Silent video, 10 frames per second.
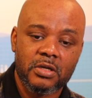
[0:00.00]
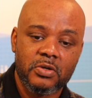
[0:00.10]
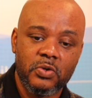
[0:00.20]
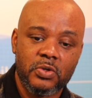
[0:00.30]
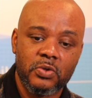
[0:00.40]

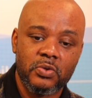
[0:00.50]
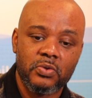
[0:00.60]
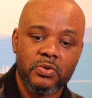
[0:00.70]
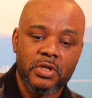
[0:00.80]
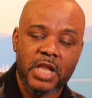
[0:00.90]

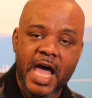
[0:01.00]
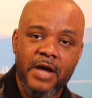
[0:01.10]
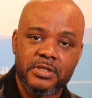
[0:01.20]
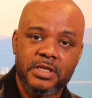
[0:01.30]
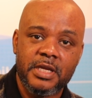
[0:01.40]
Google
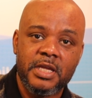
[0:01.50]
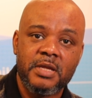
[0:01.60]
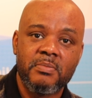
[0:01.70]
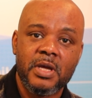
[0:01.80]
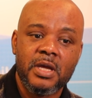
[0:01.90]
Cloud
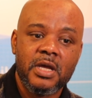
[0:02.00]
team